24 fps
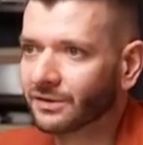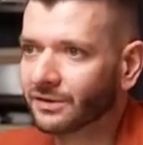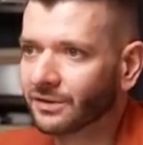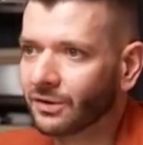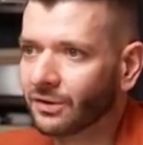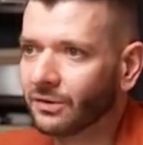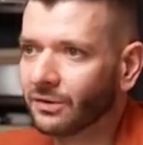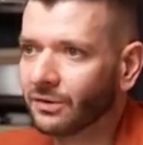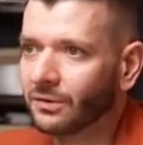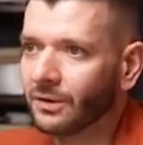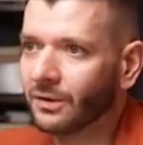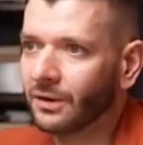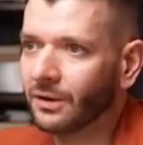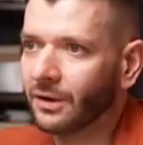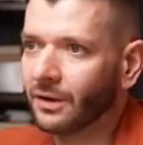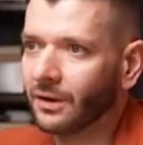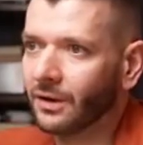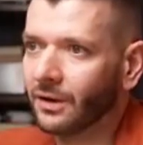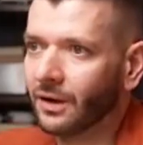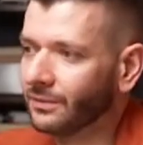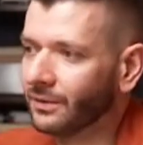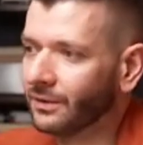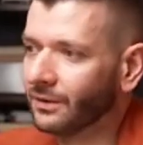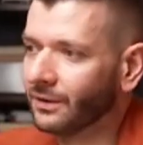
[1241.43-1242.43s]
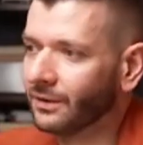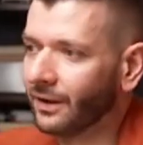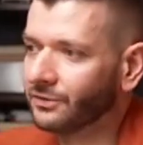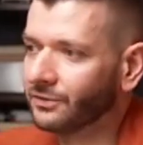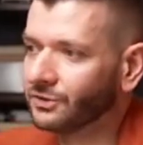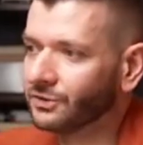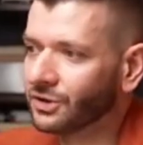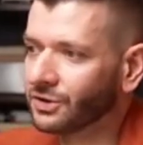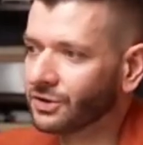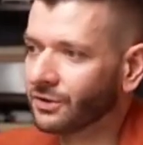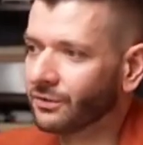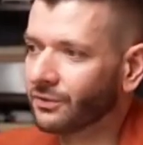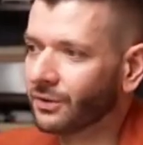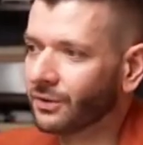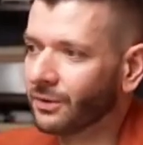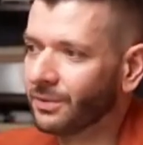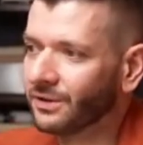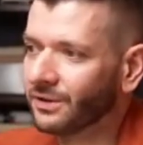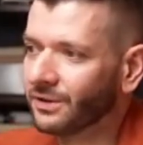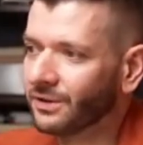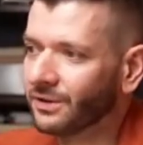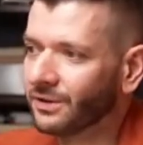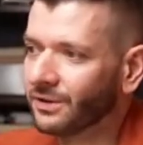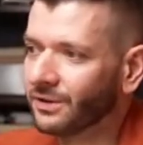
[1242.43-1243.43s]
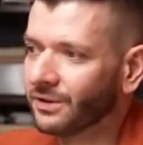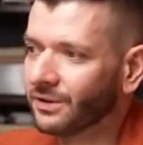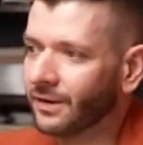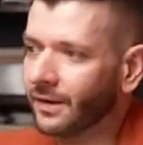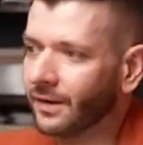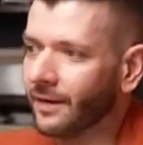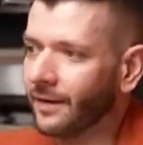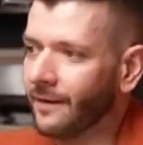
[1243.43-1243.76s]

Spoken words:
So life-changing for business.